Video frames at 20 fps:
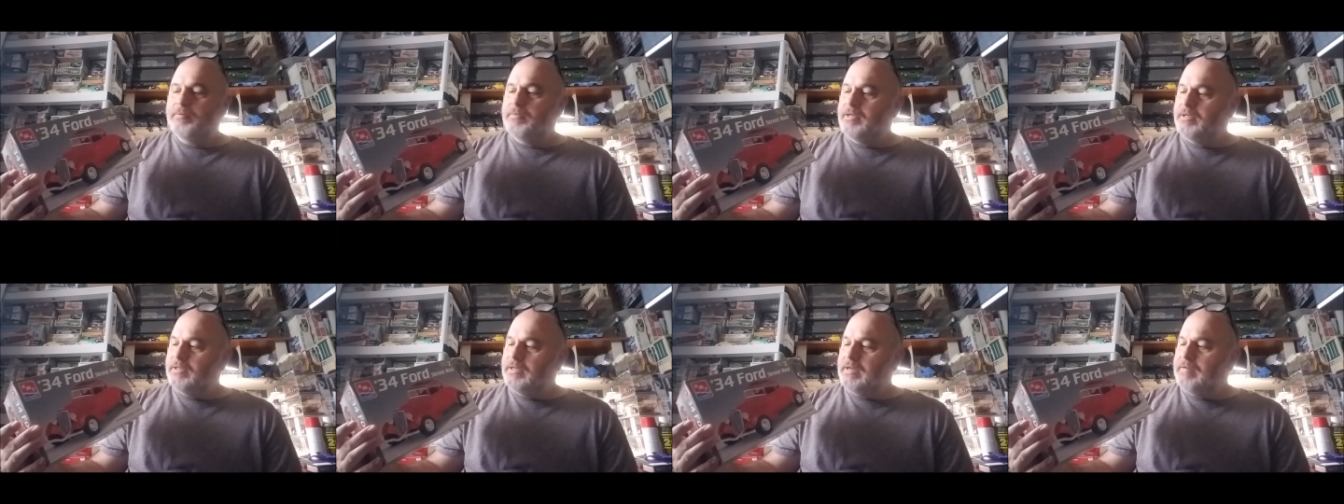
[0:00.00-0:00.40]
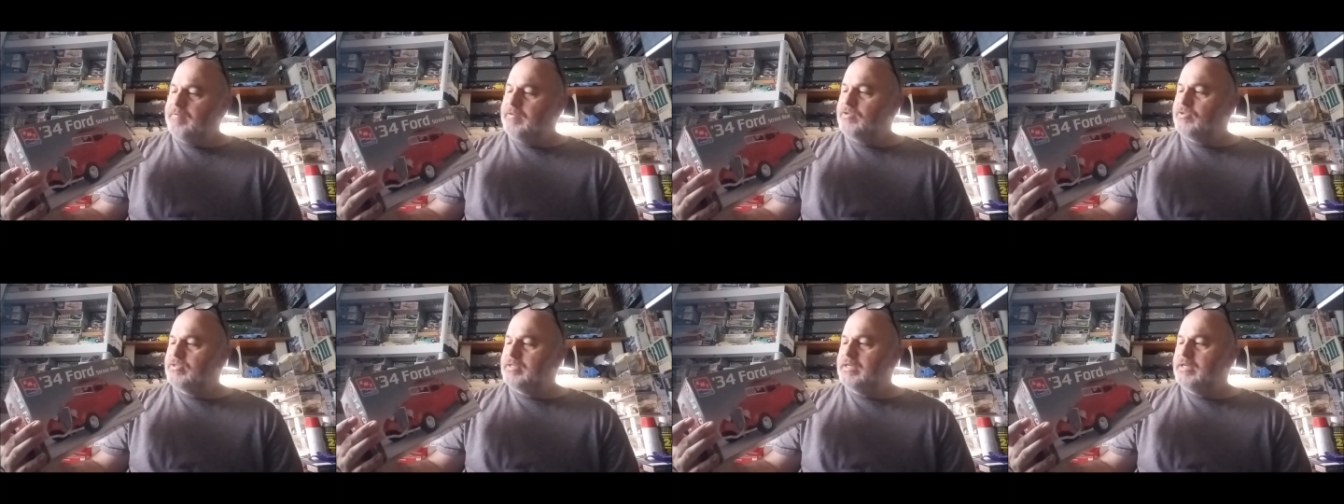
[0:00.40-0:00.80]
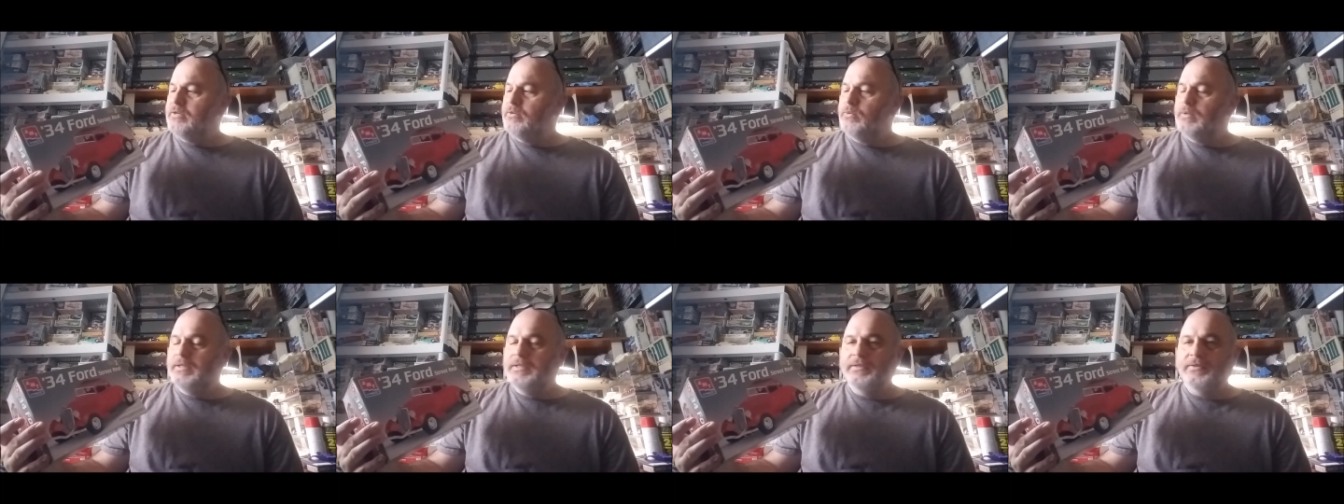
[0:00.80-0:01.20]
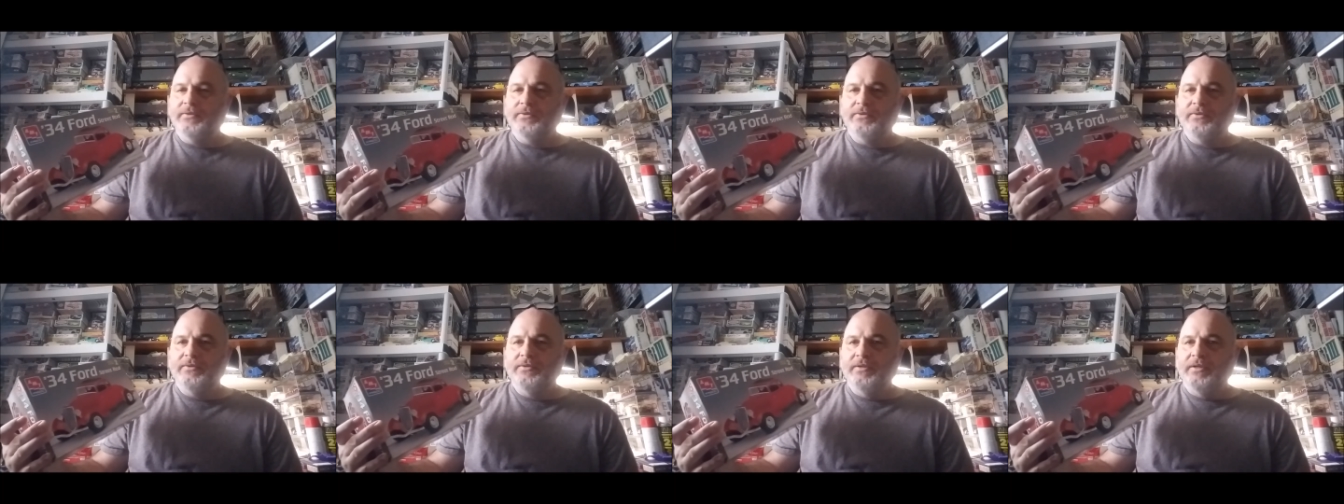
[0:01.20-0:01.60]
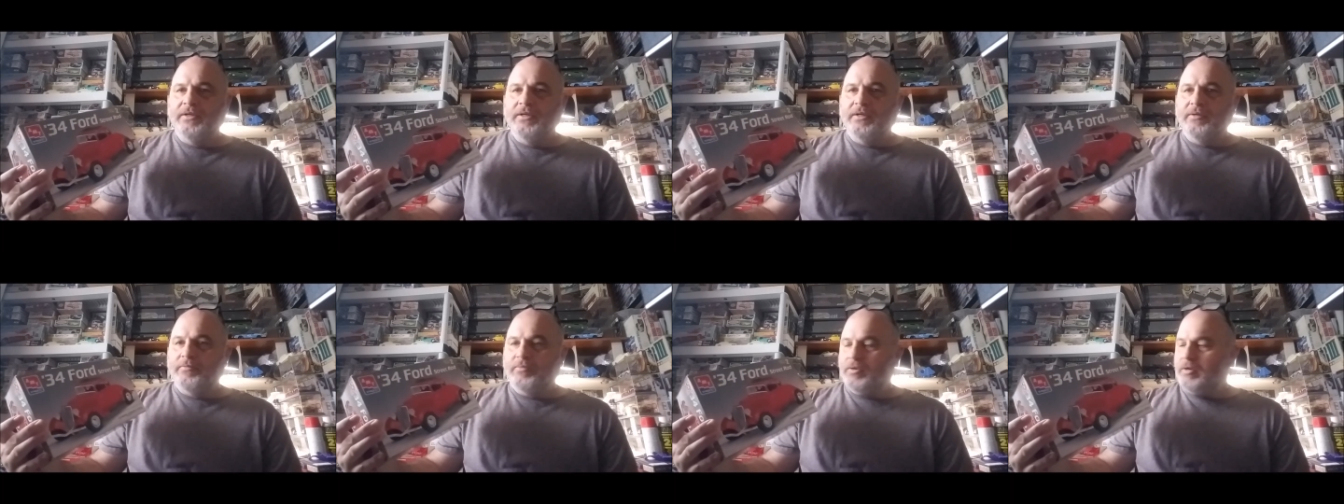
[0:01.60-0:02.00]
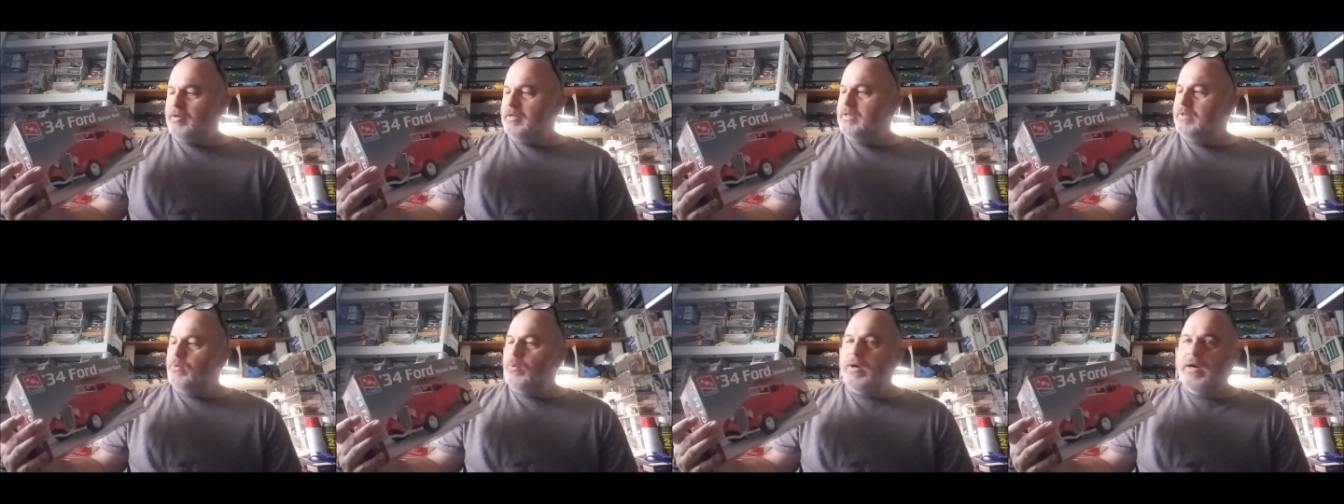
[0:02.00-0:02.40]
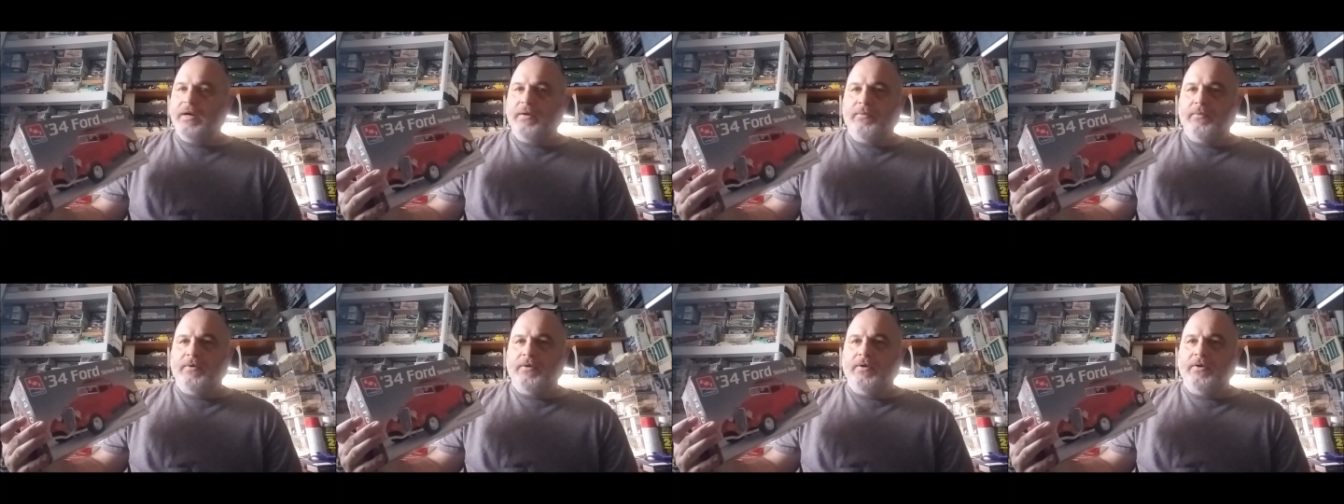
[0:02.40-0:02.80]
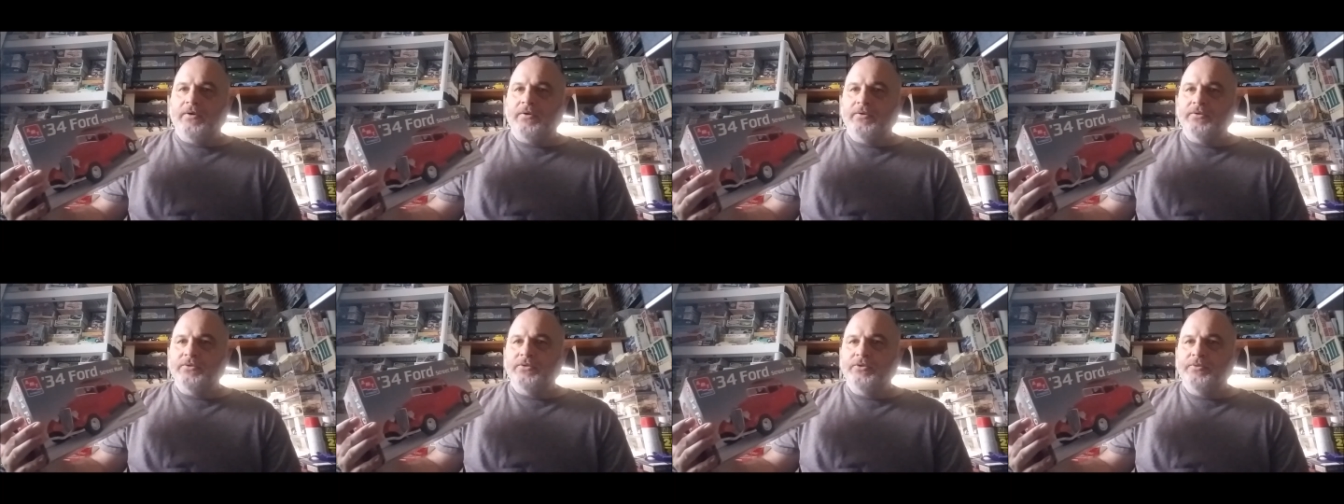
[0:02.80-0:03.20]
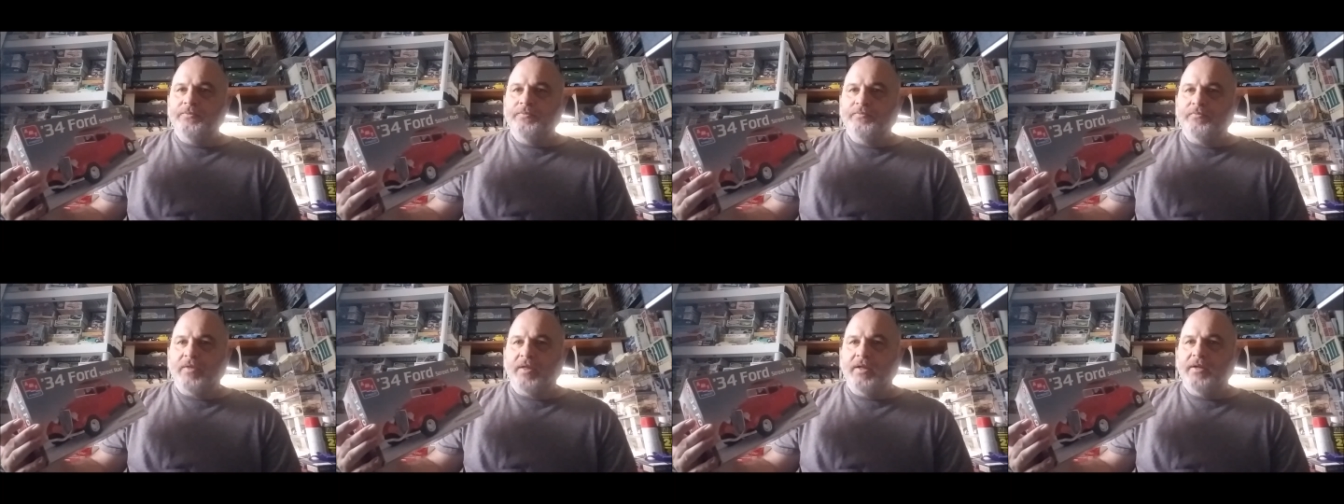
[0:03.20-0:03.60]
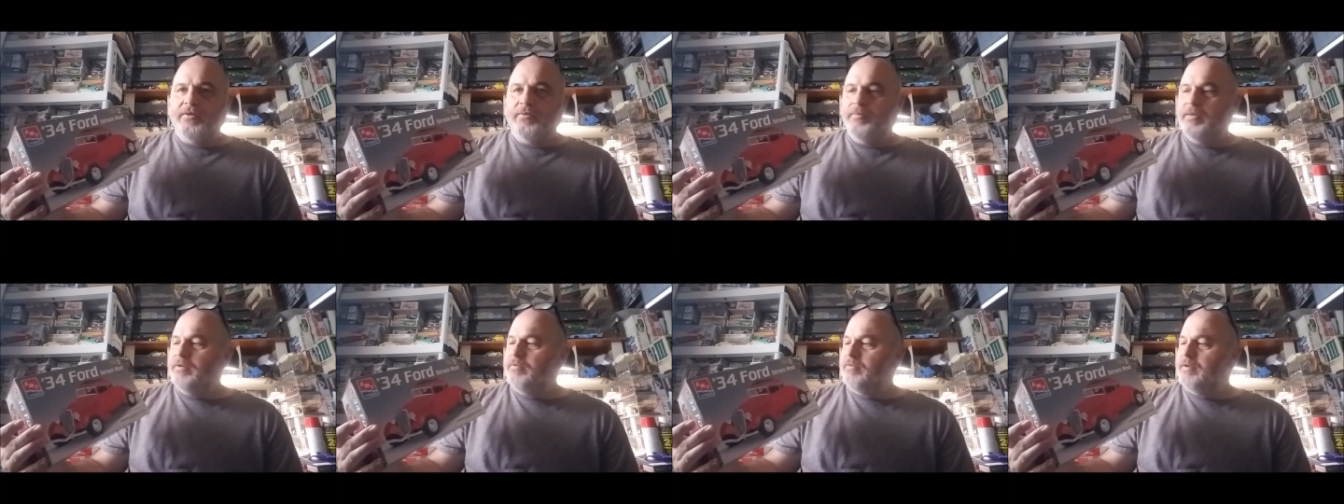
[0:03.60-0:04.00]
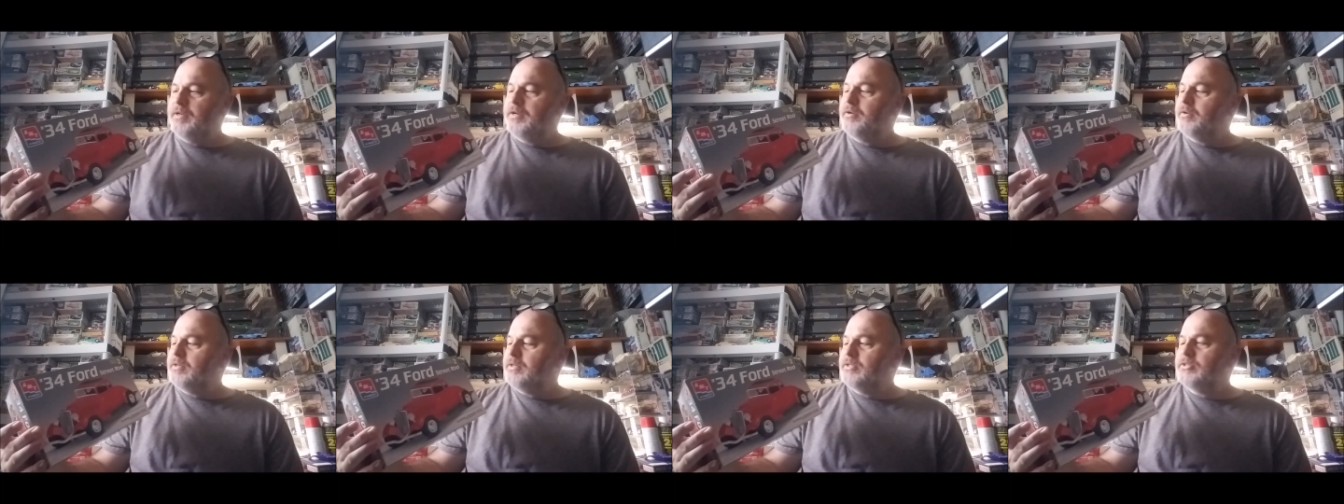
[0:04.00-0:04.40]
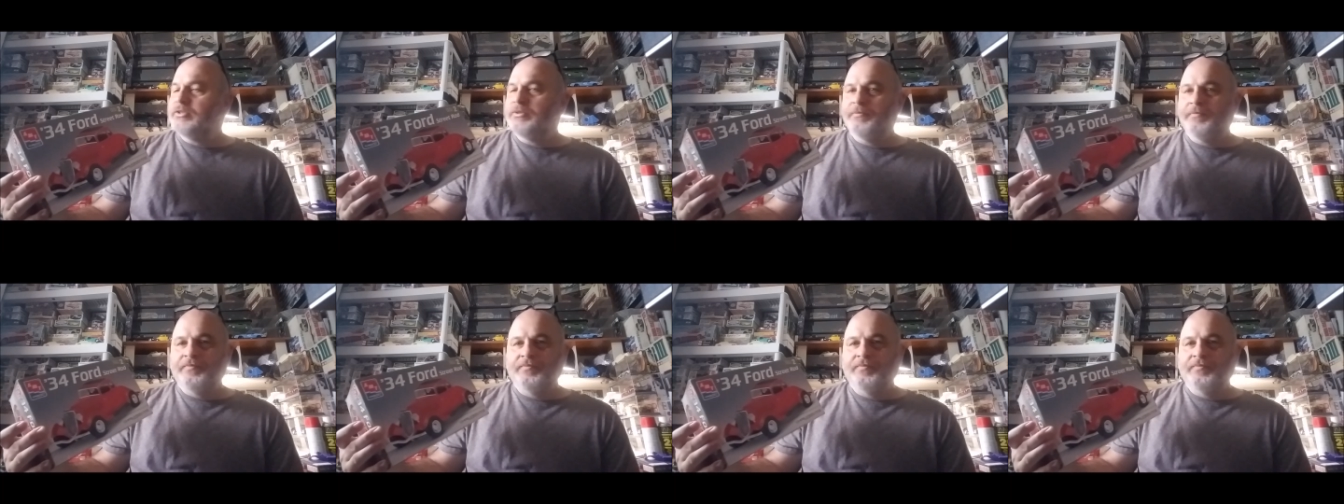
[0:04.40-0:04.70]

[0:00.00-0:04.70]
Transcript: But it'll have the steel wheels, probably the white walls, and then it'll be fenderless.